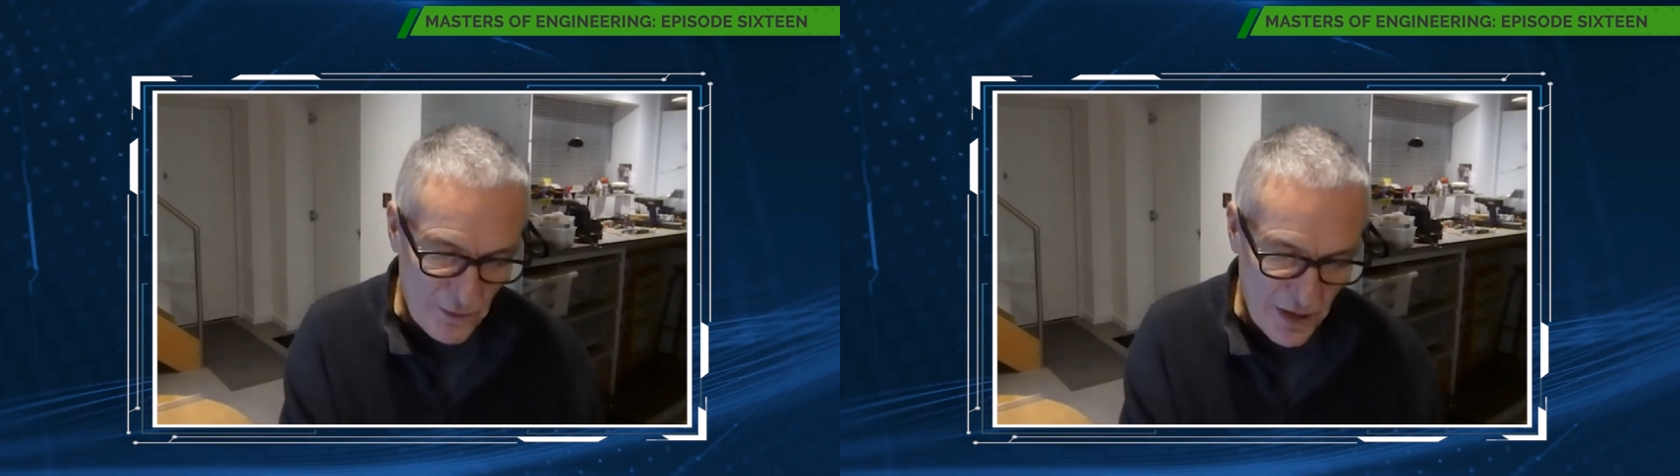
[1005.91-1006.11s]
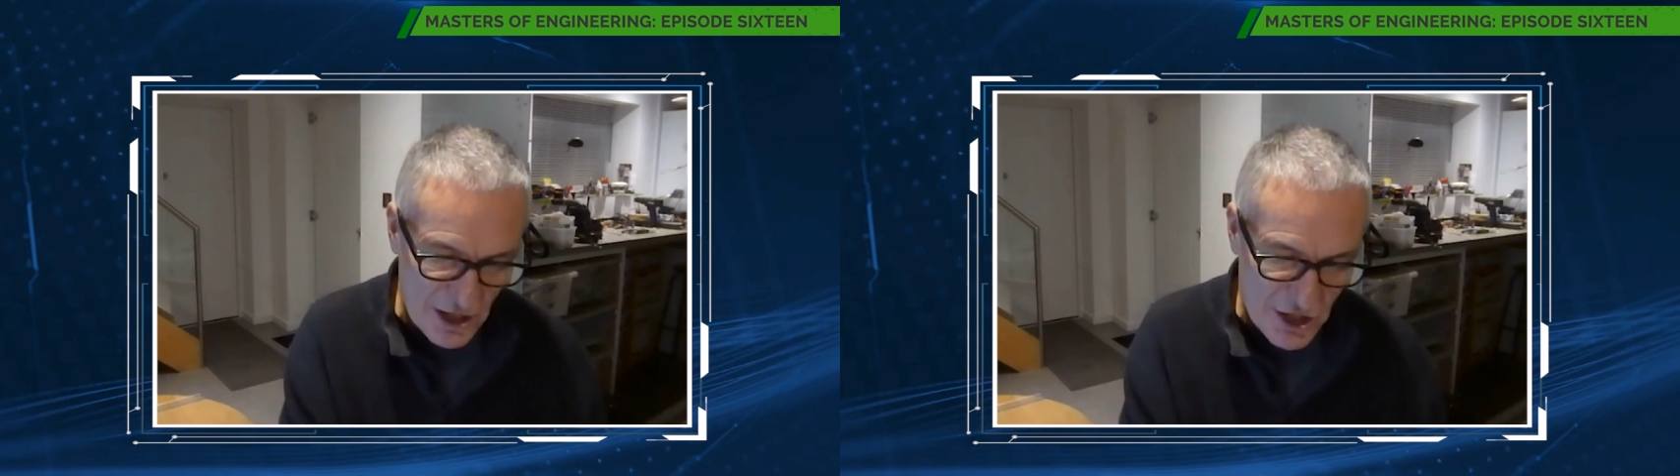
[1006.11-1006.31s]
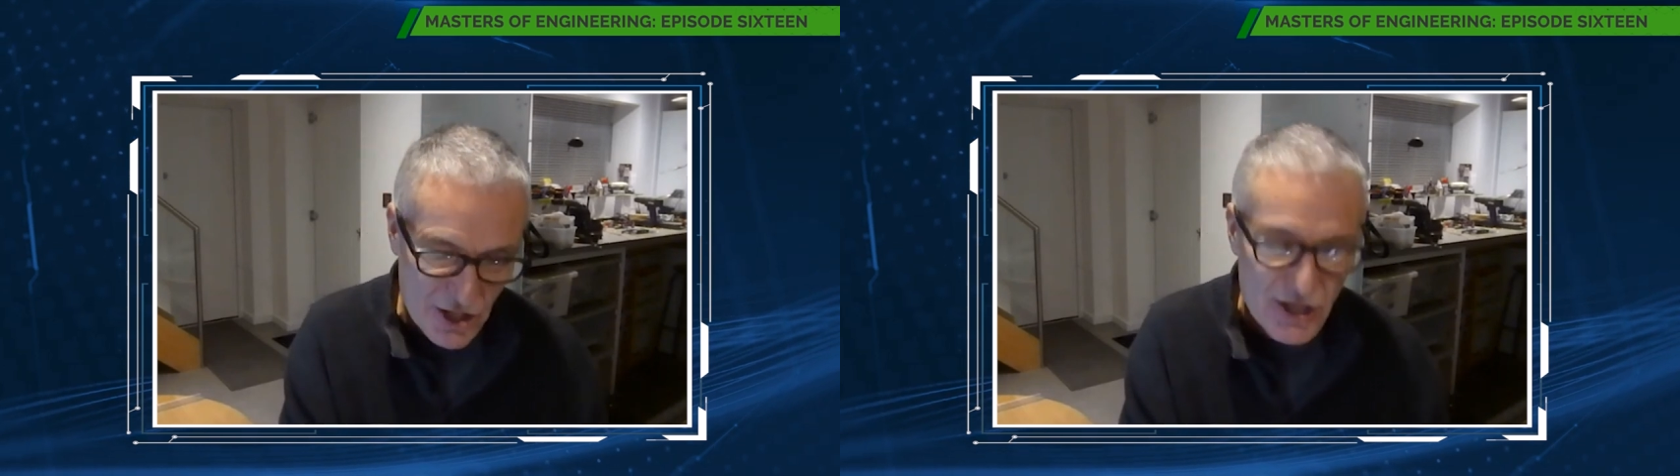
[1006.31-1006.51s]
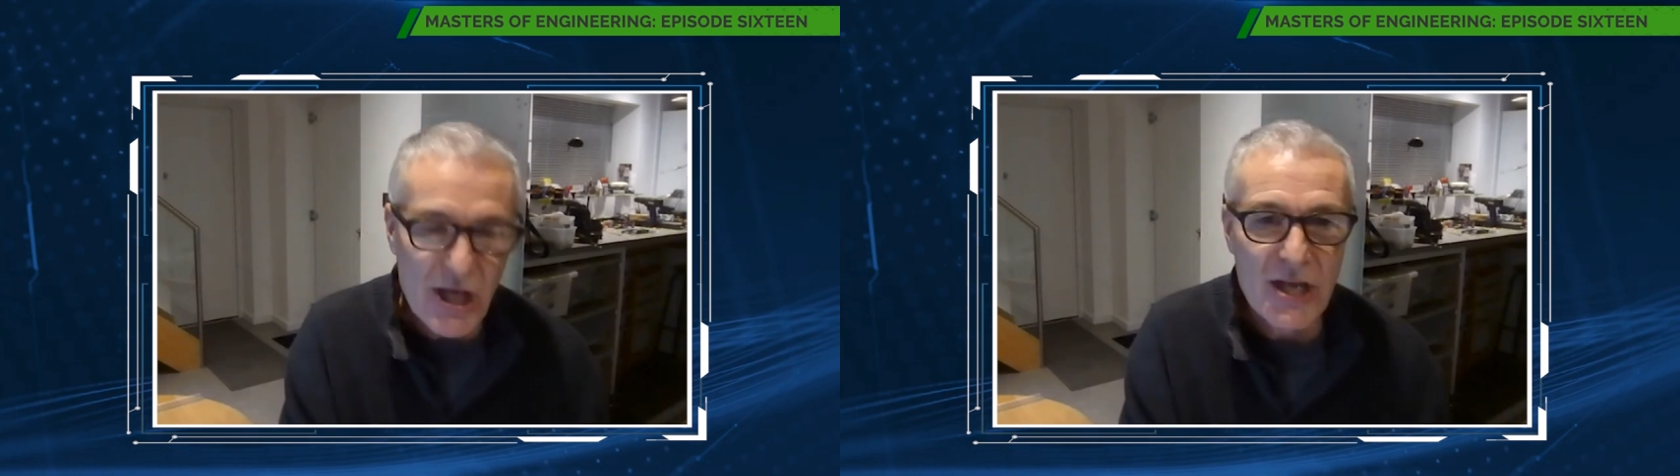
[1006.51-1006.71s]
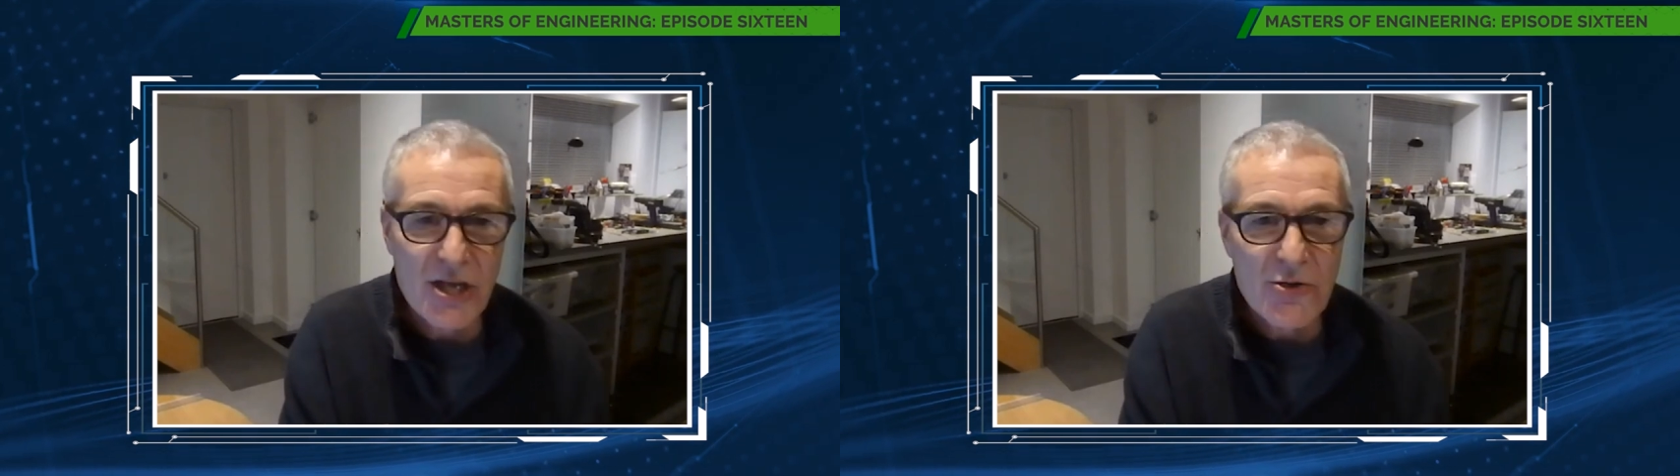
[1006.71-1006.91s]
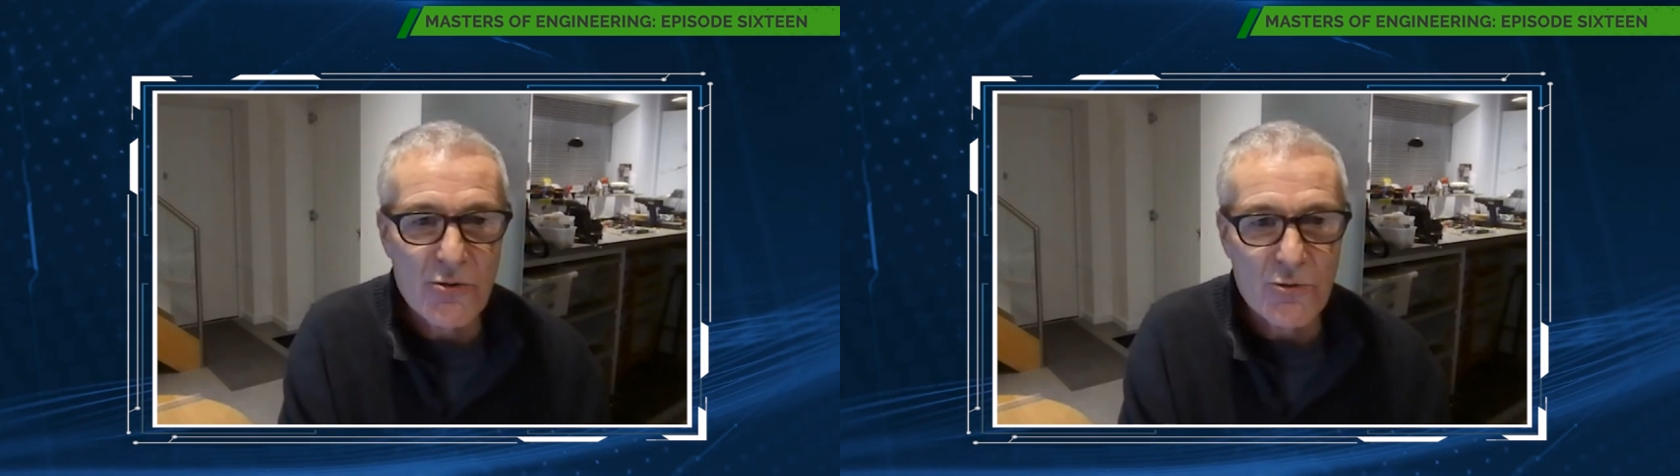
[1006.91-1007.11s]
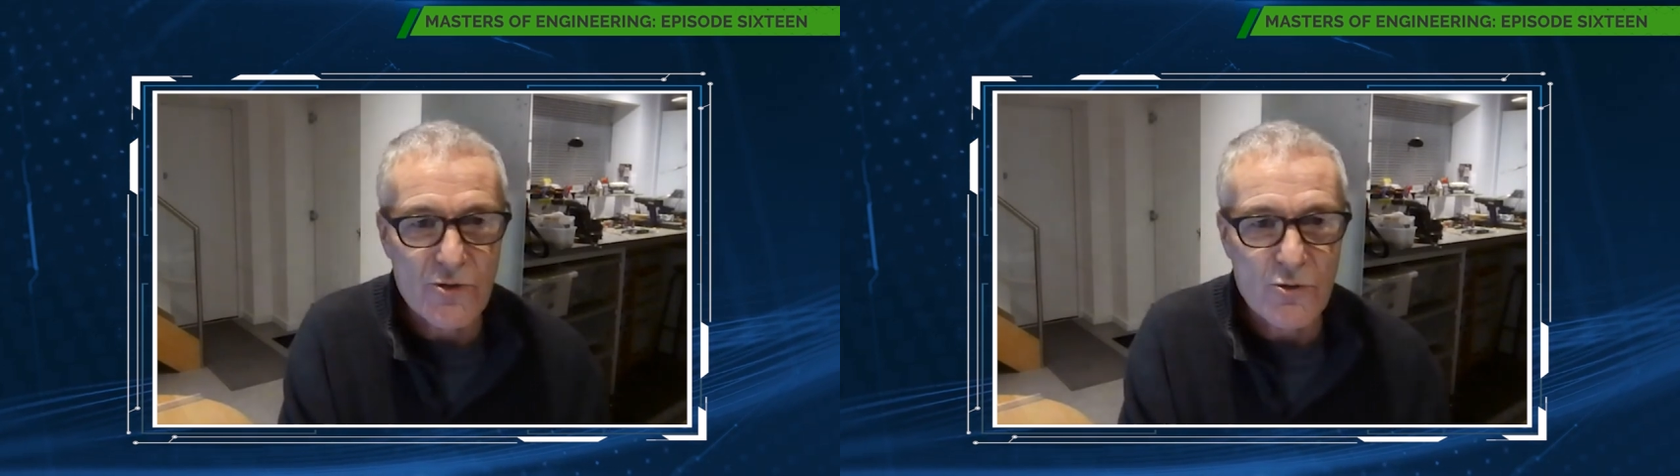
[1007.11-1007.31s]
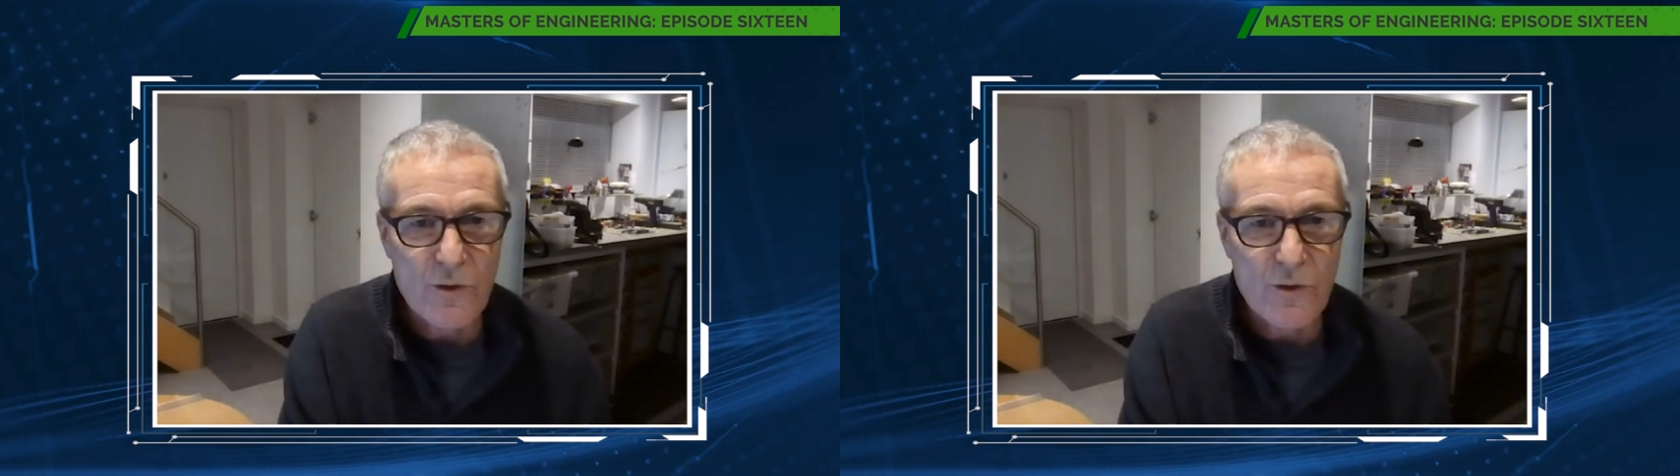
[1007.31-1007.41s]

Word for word: pictures they used,